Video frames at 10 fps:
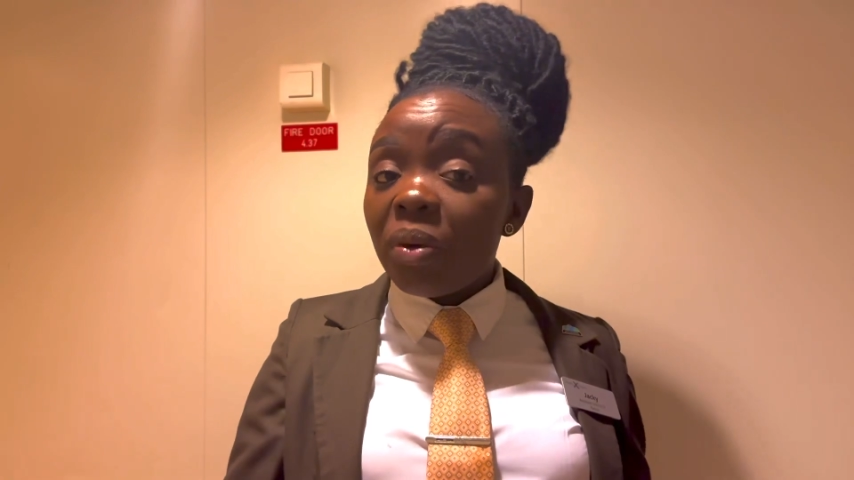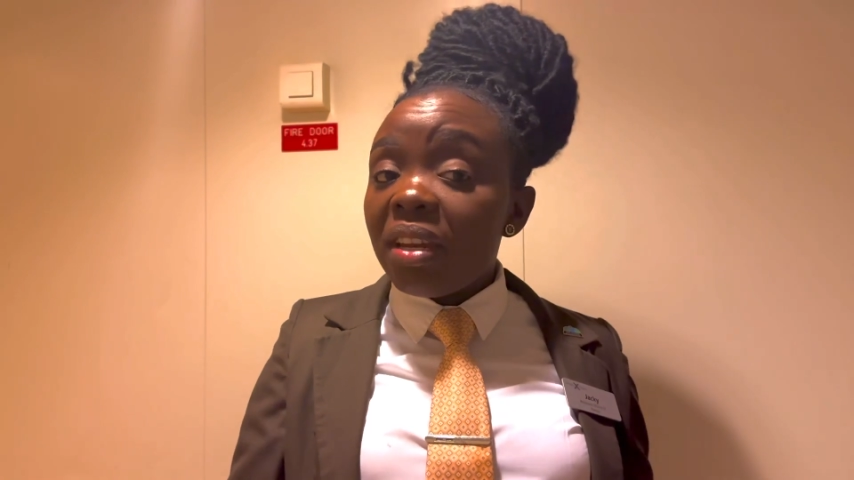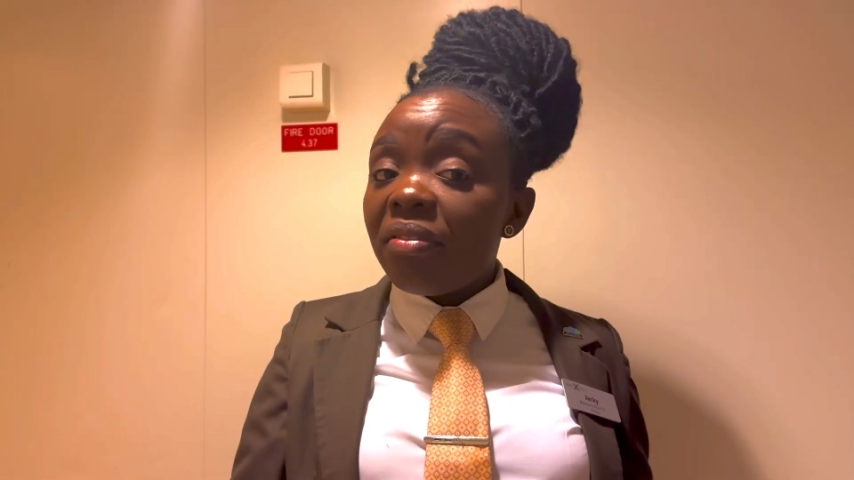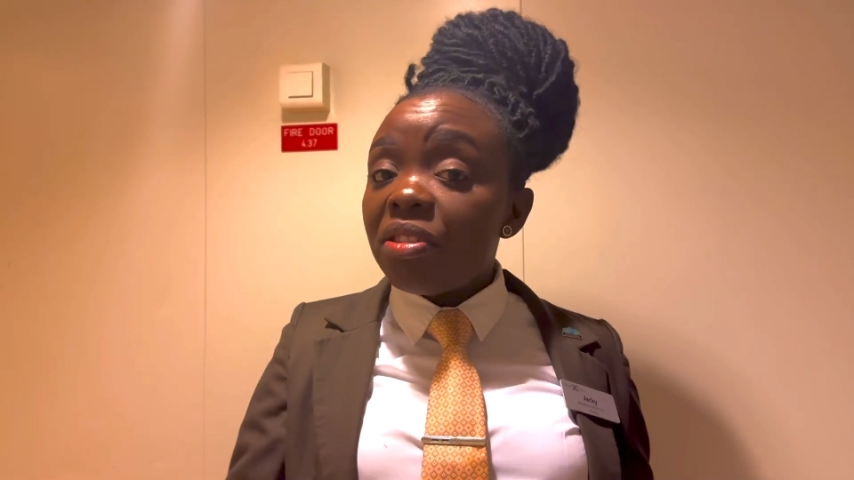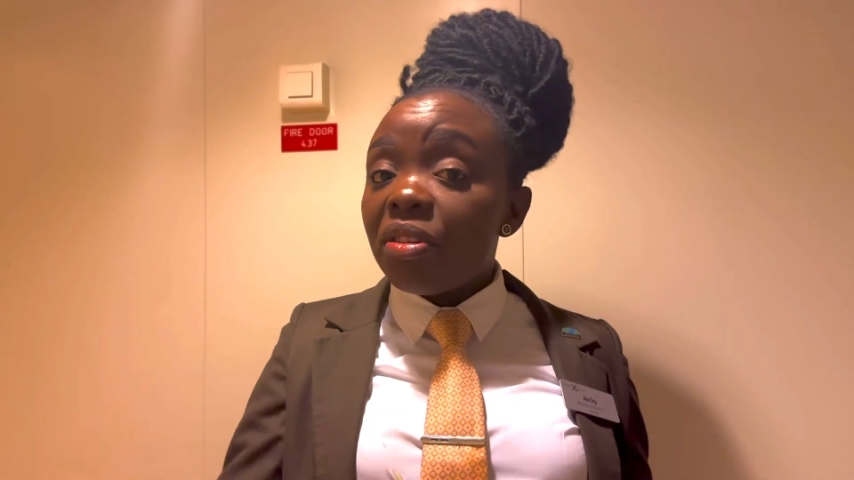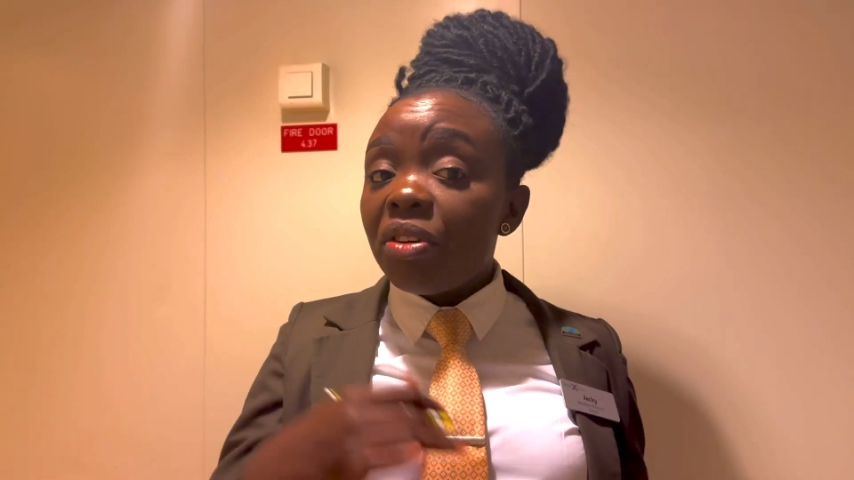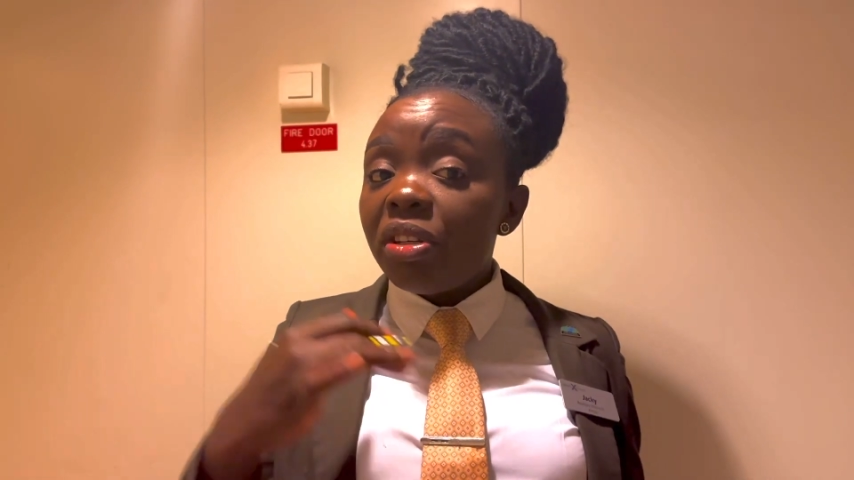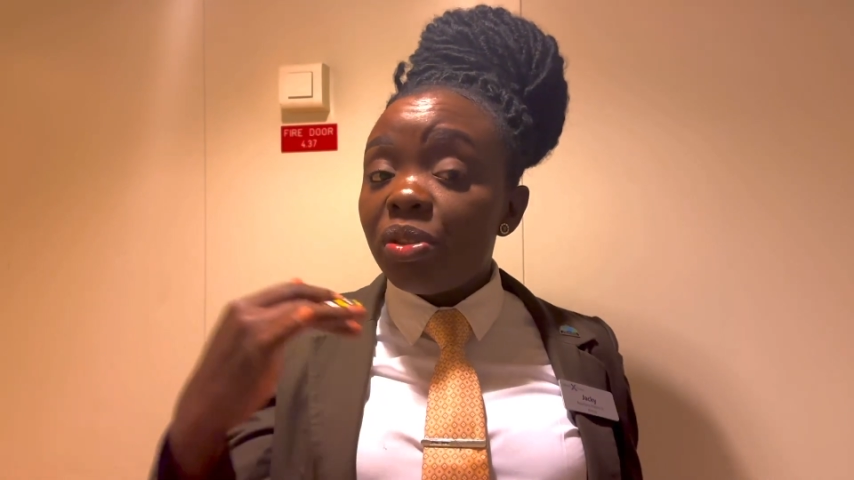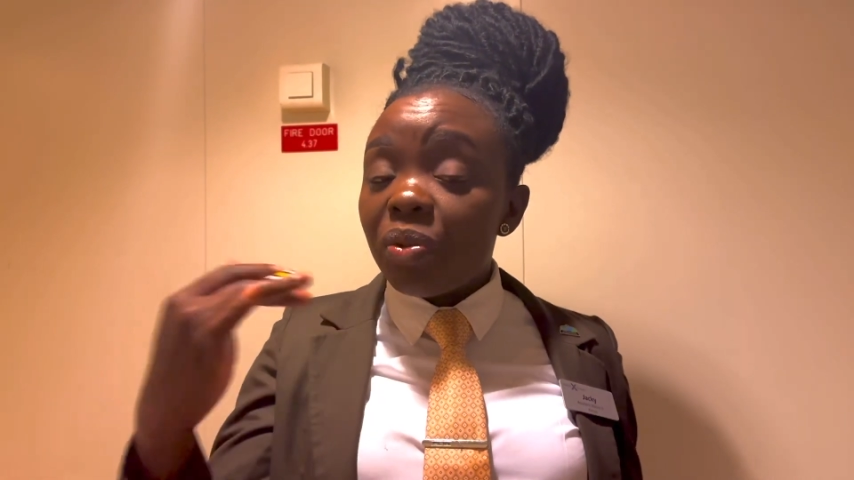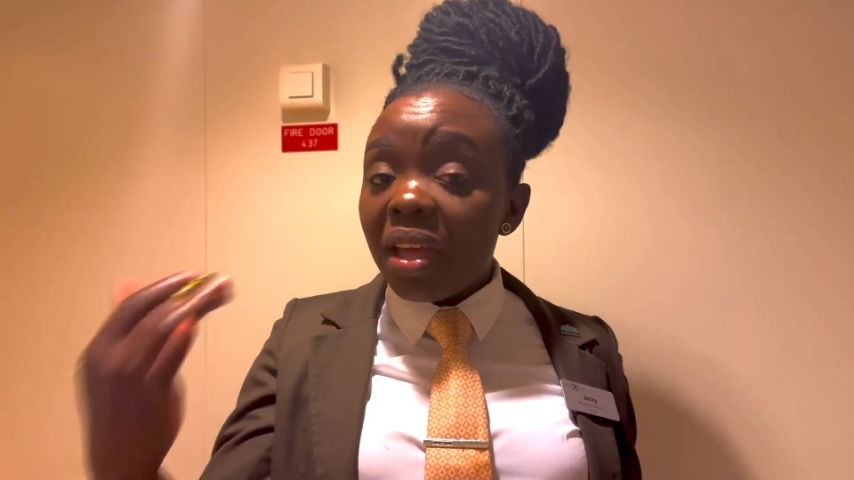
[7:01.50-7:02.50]
whenever you're
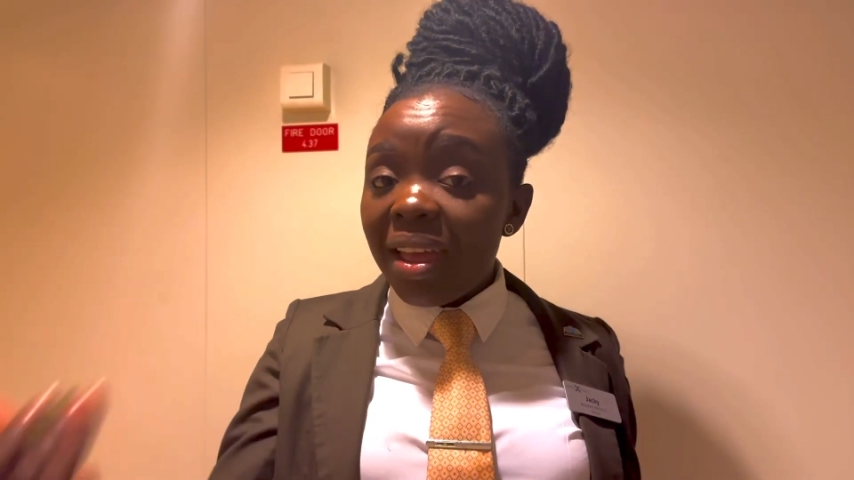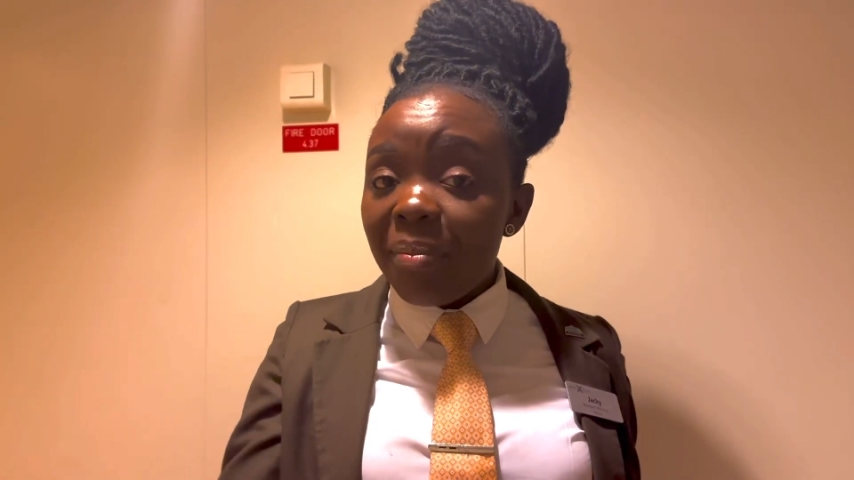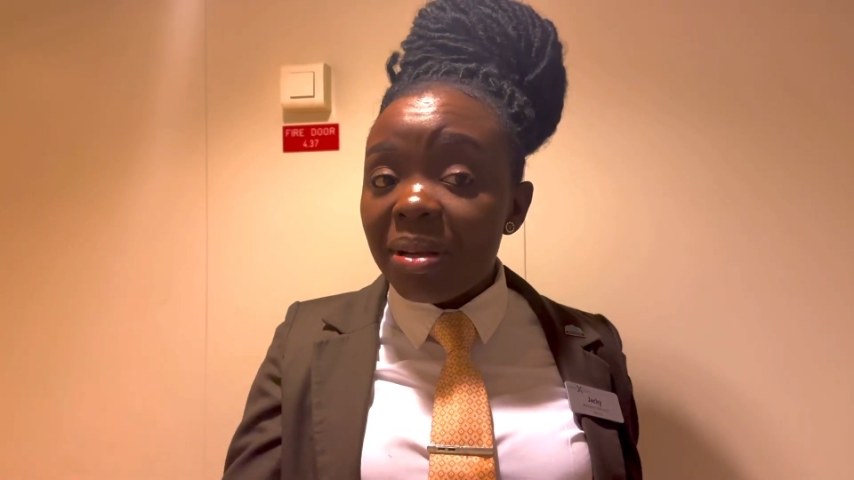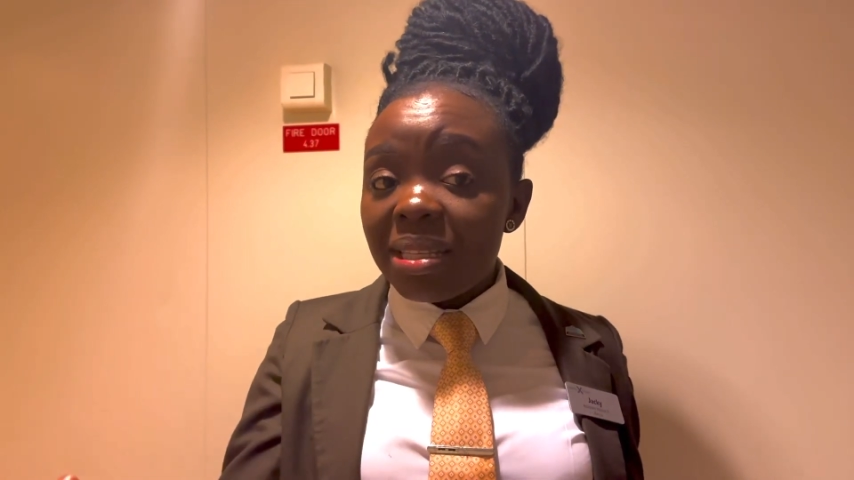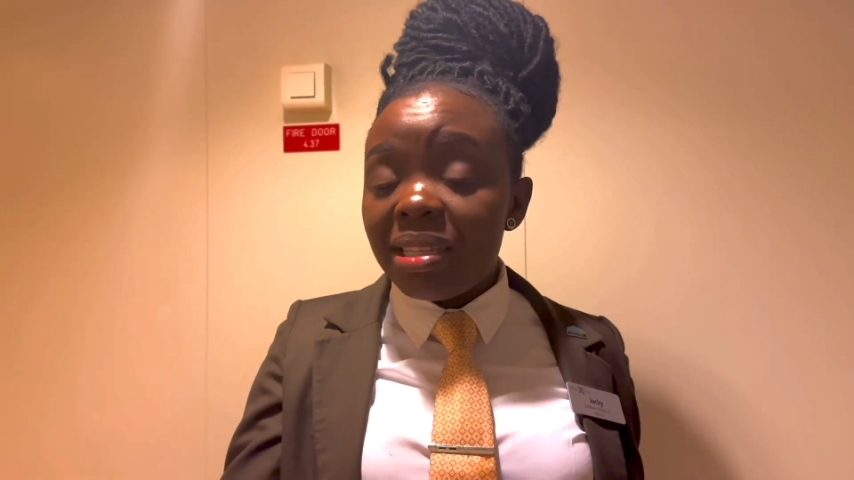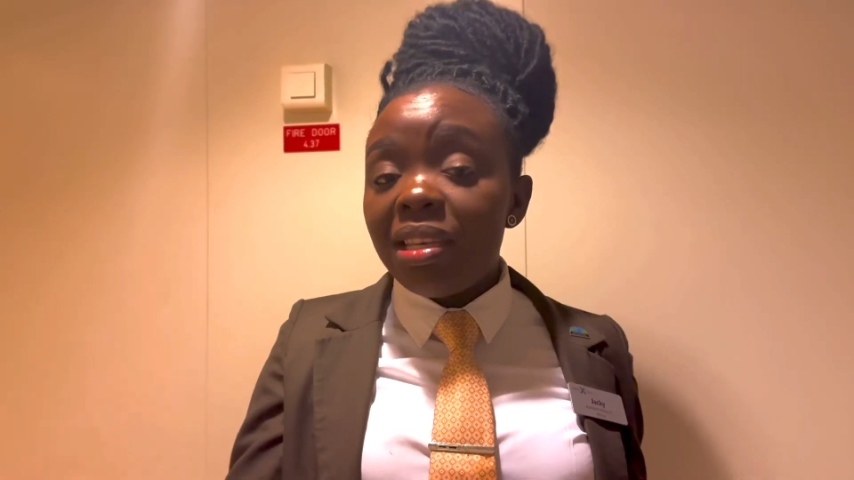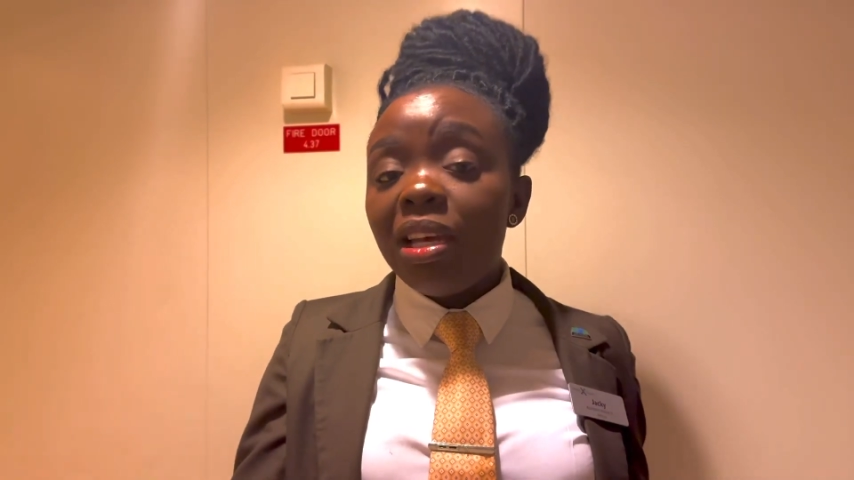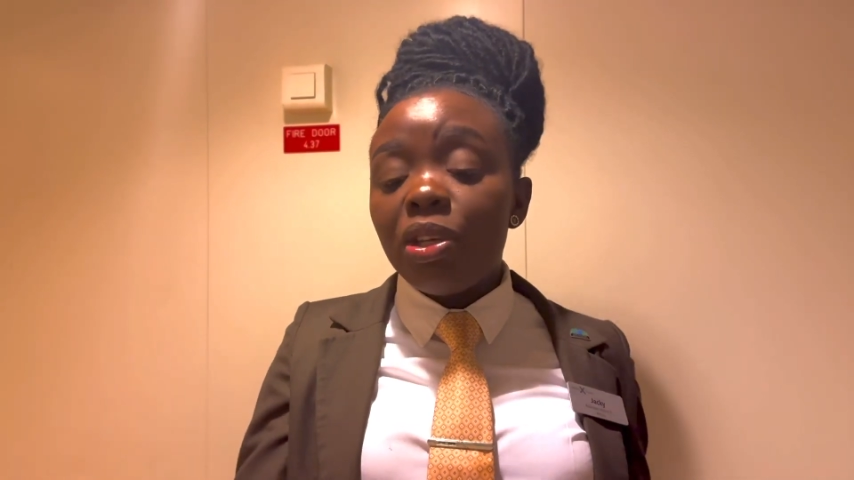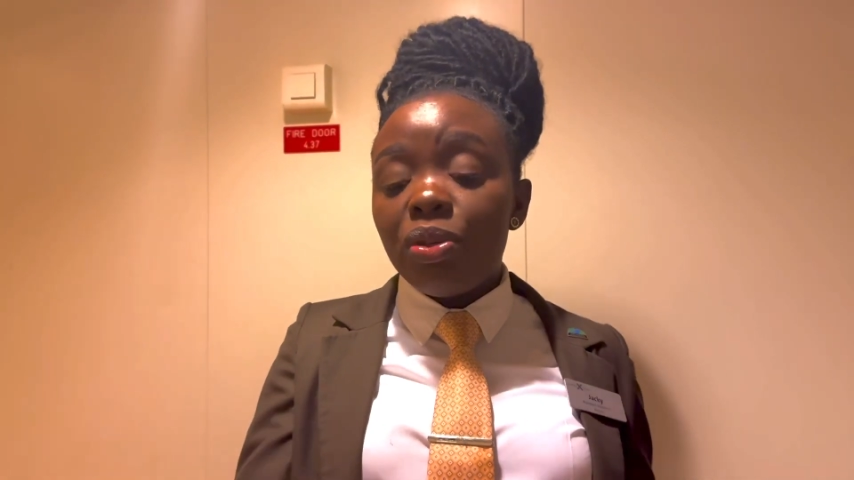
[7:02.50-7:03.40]
going to the embassy,